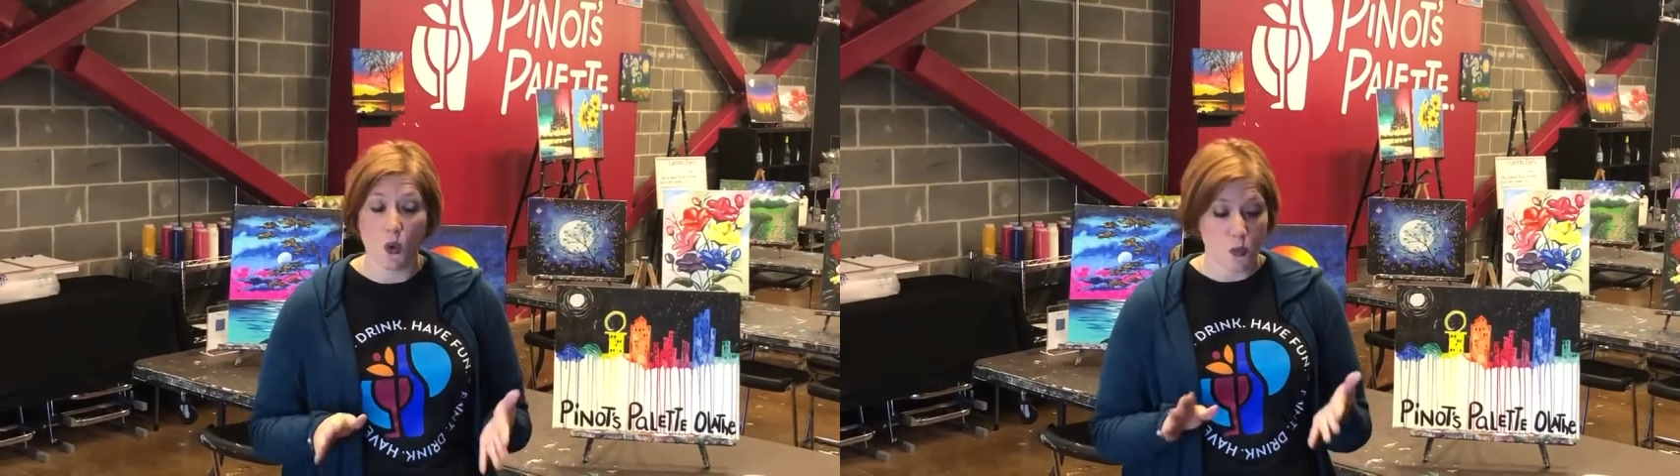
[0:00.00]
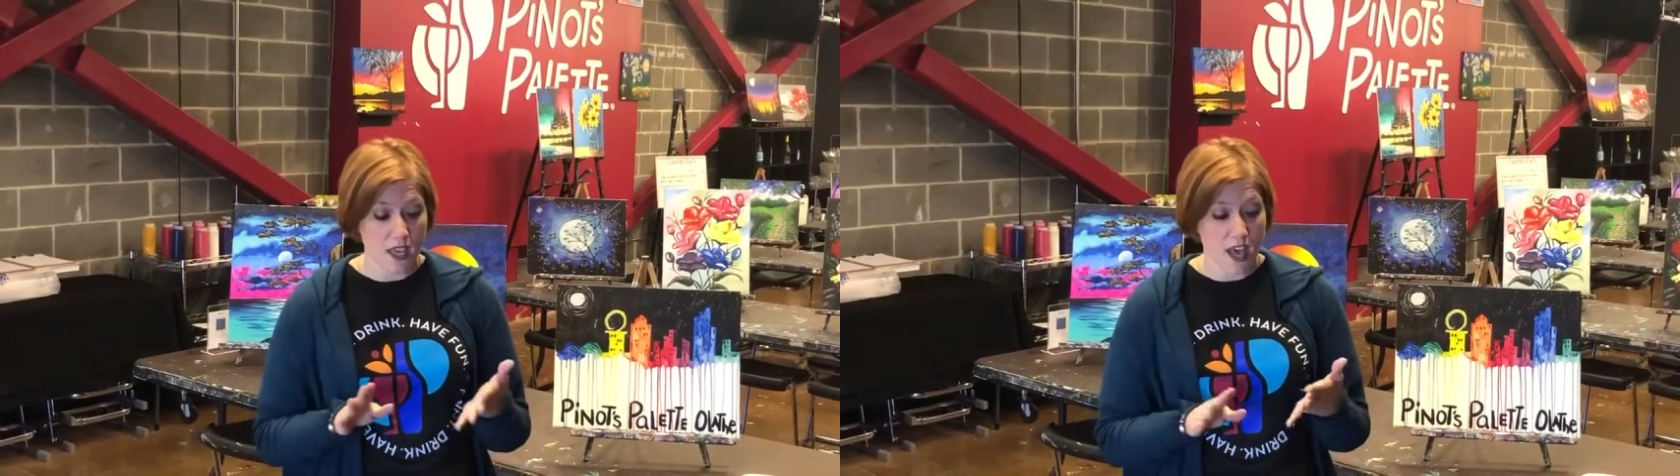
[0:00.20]

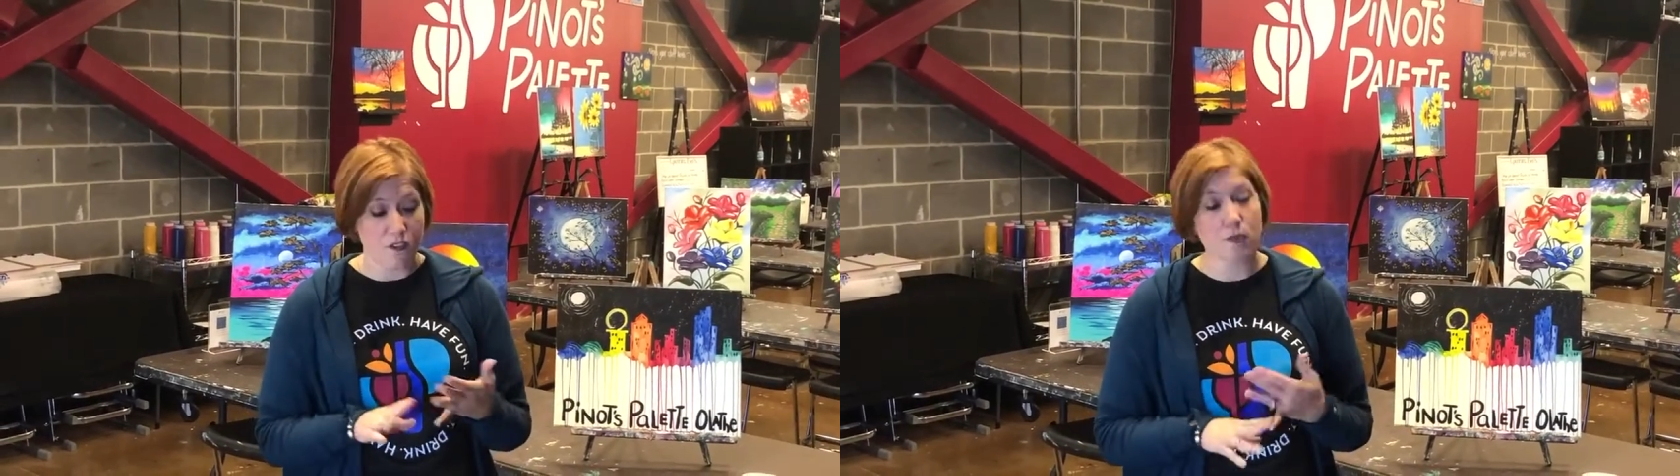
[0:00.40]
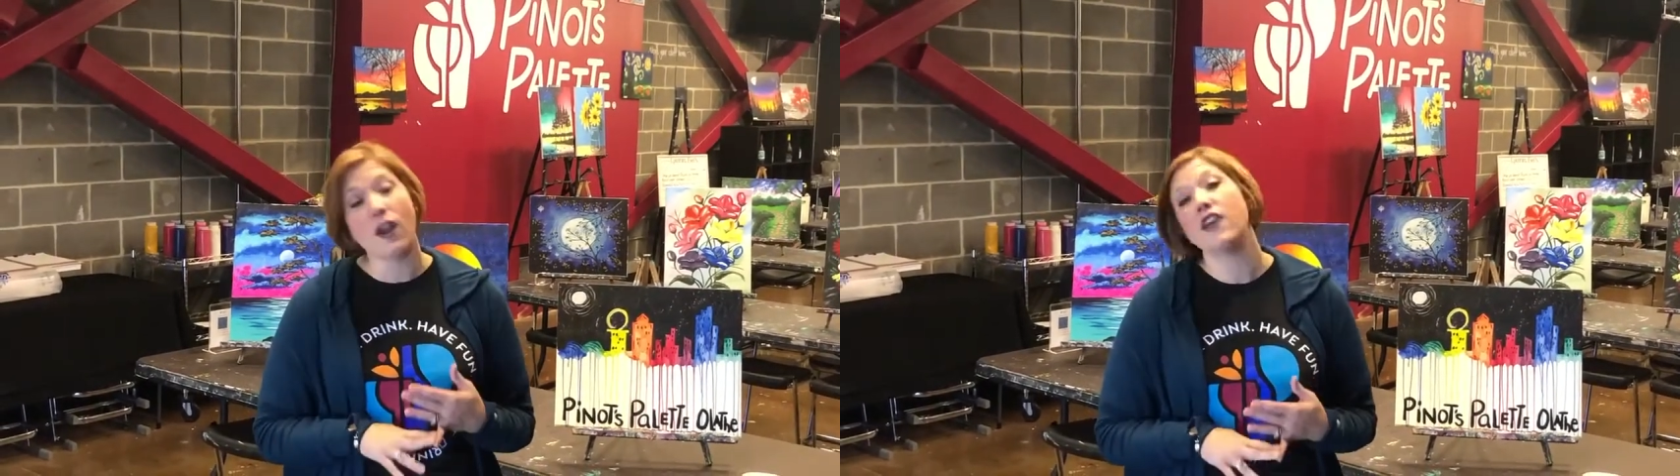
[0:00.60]
We have
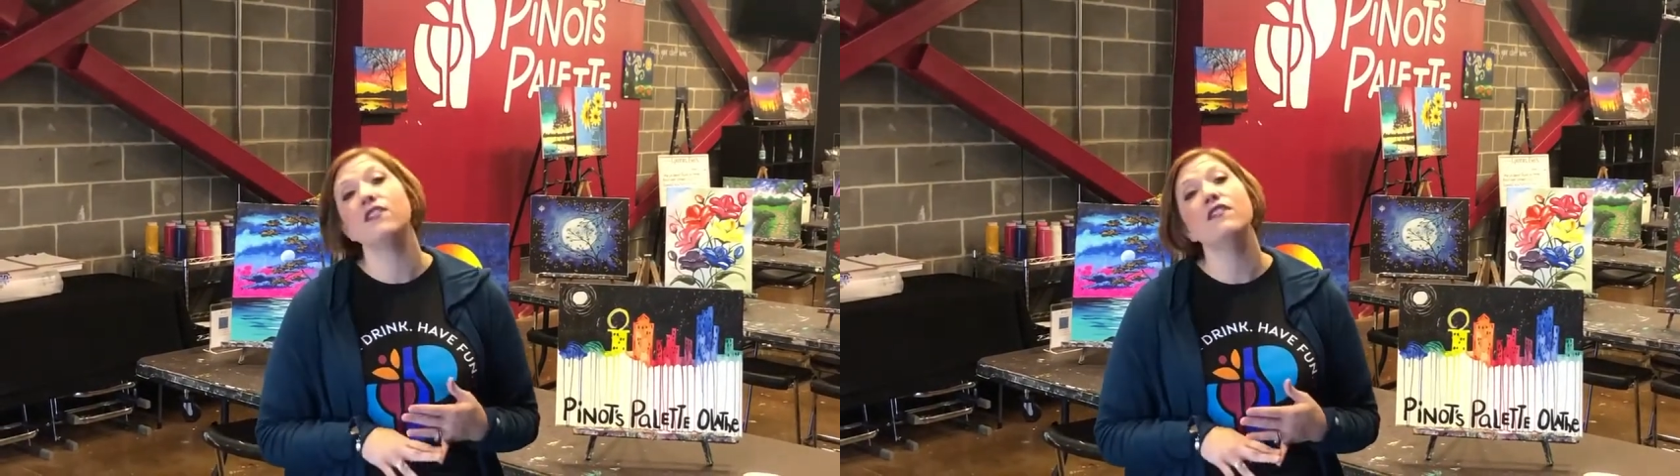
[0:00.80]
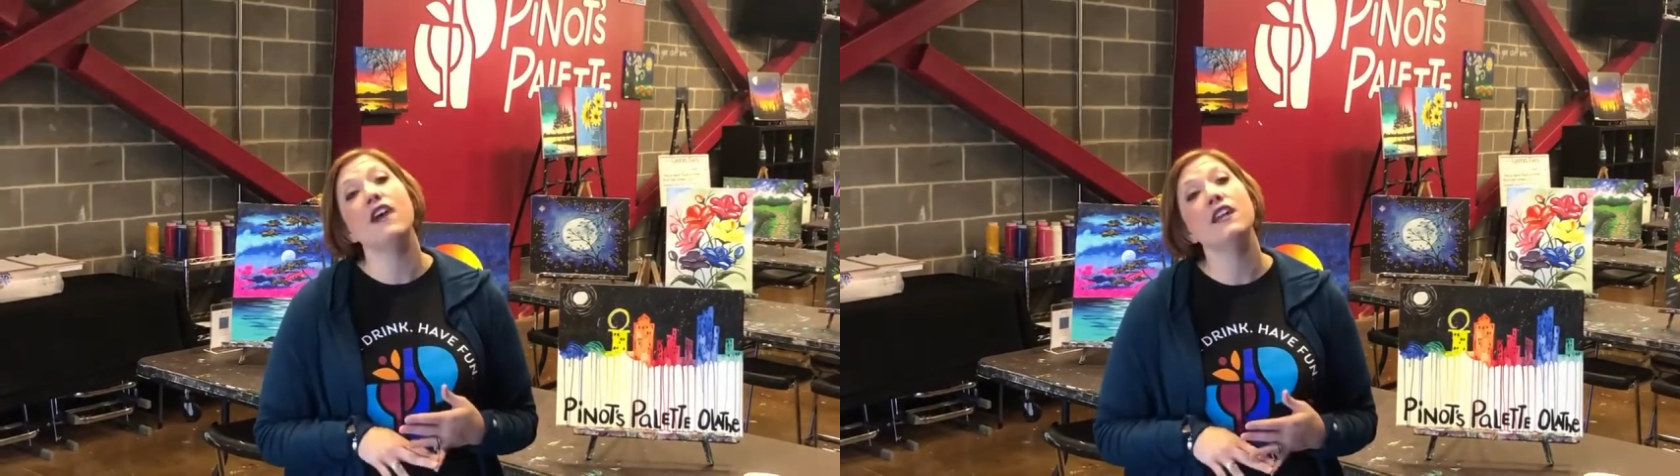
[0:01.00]

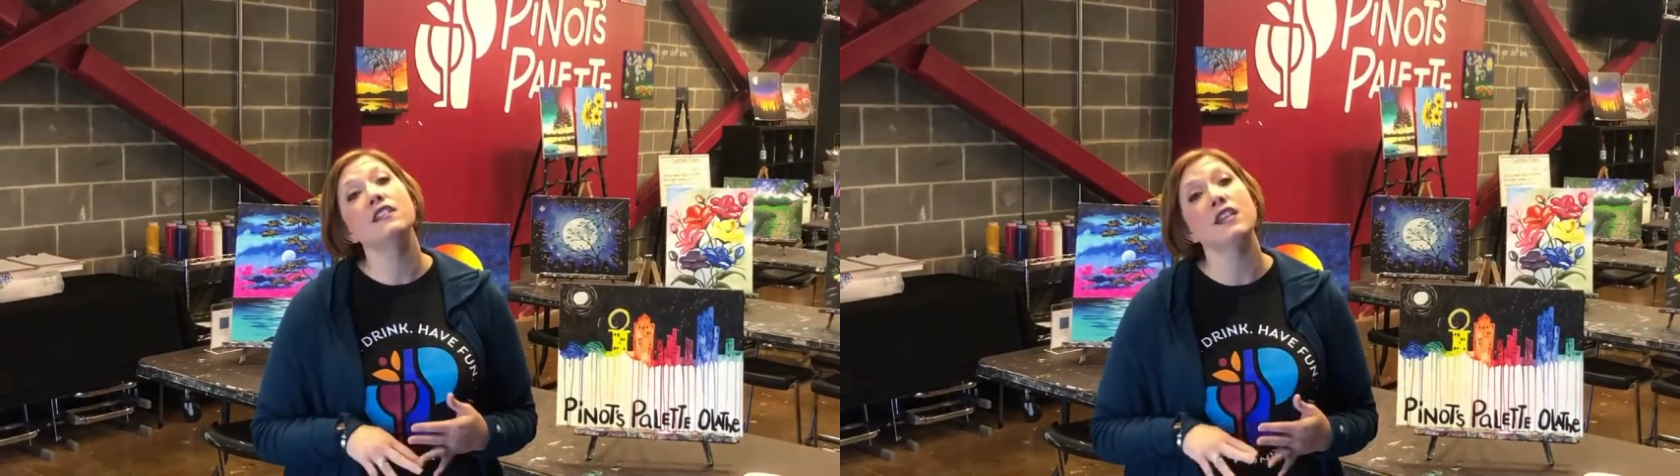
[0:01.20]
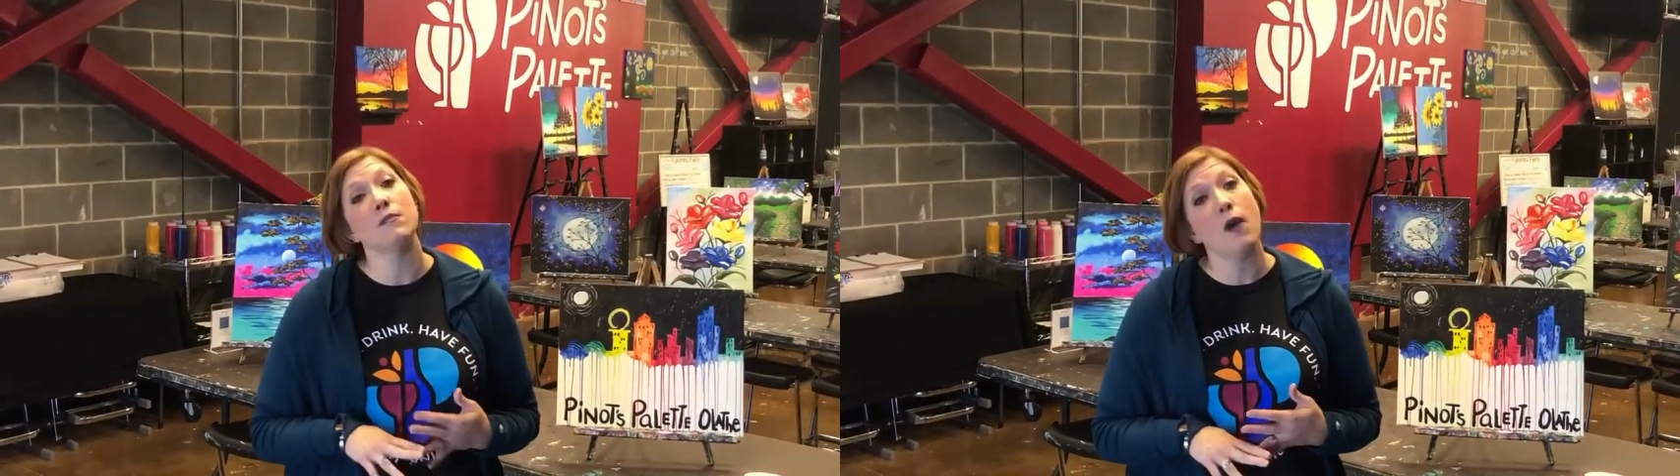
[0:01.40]
private events
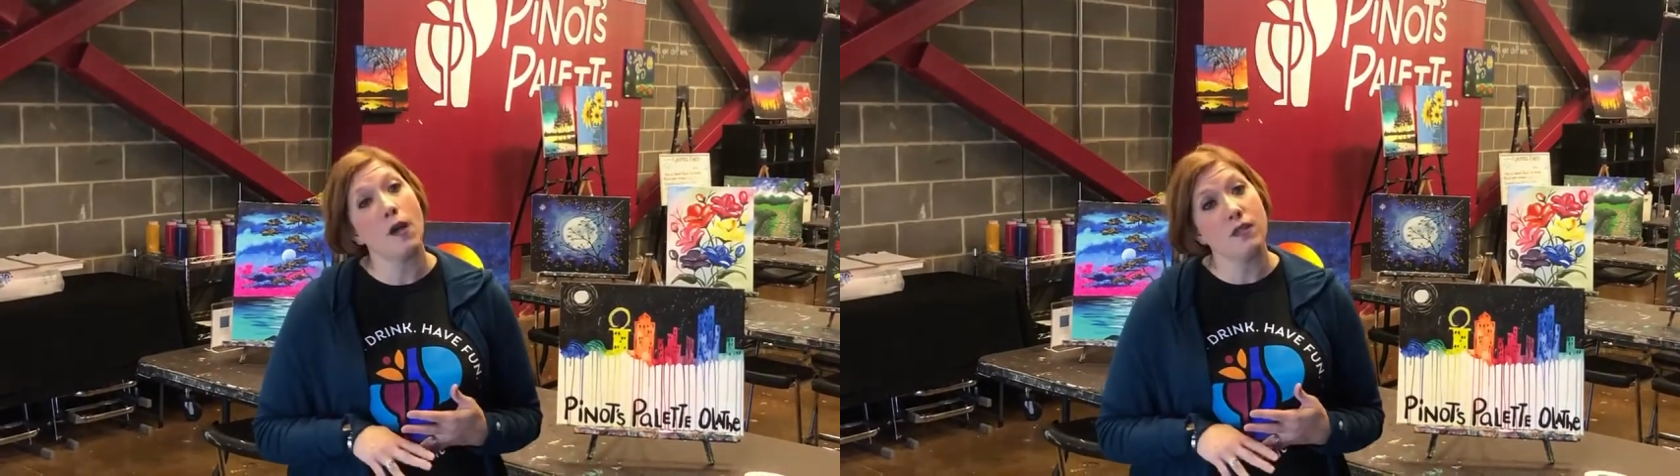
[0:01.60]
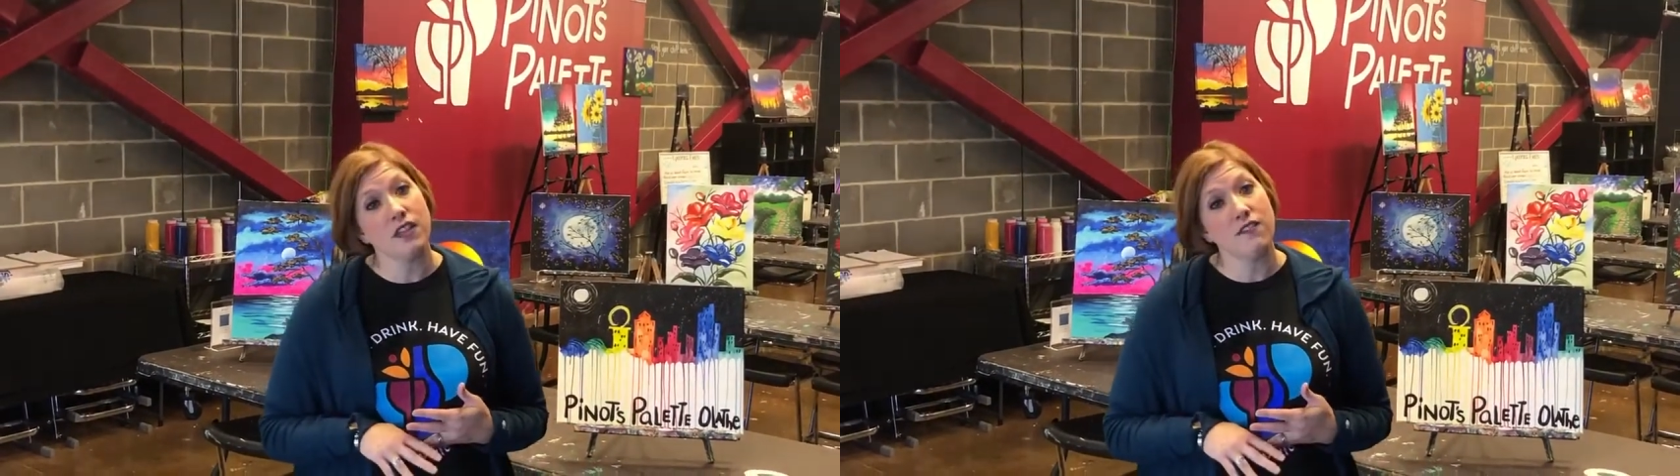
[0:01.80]
and
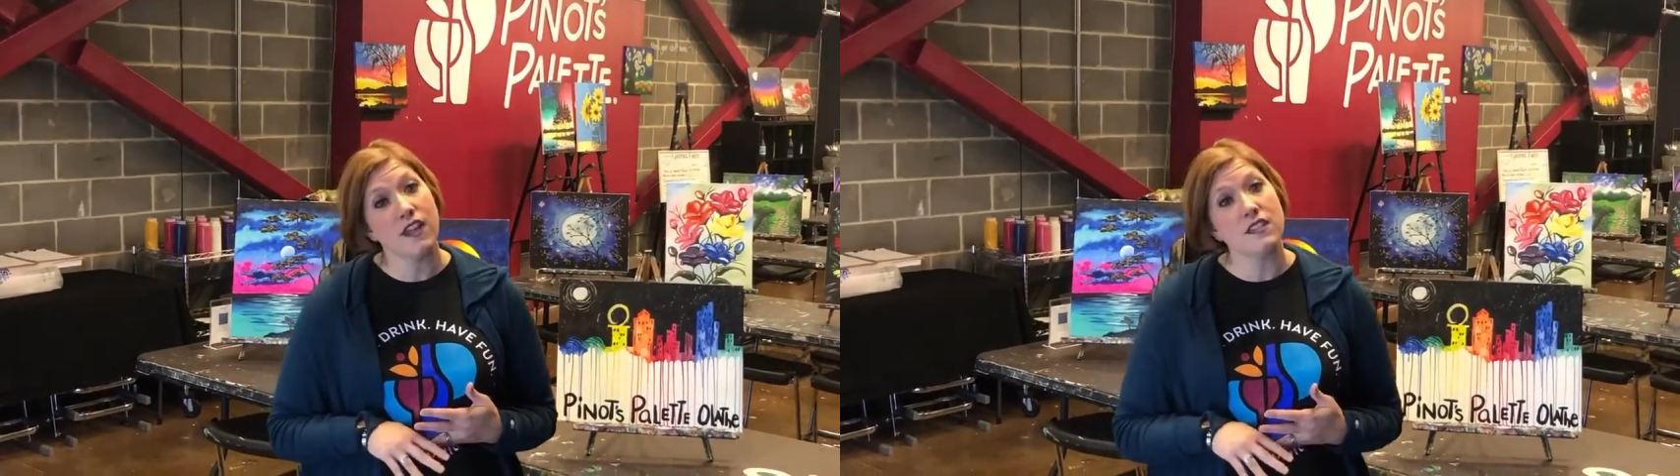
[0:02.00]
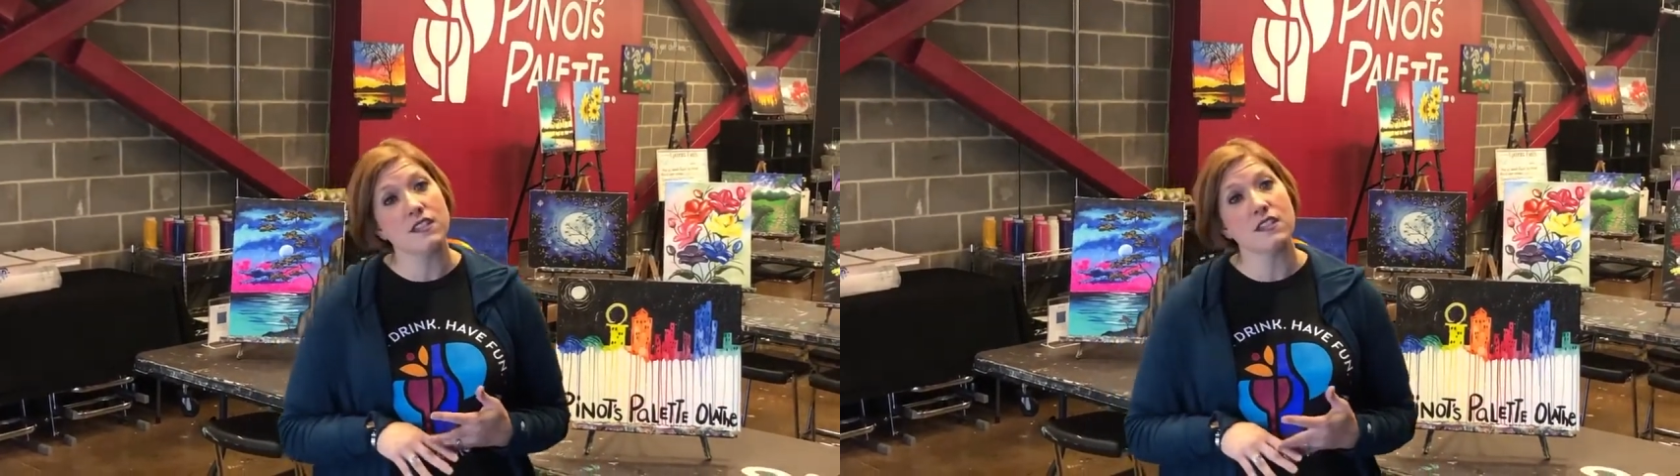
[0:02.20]
public
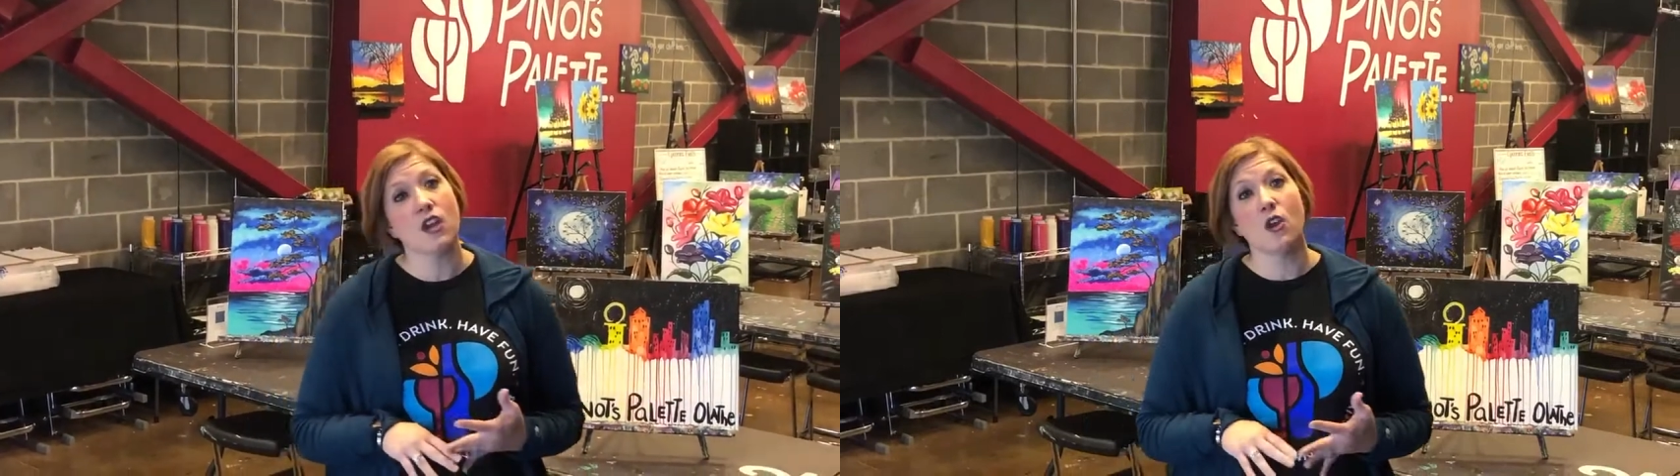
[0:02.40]
events.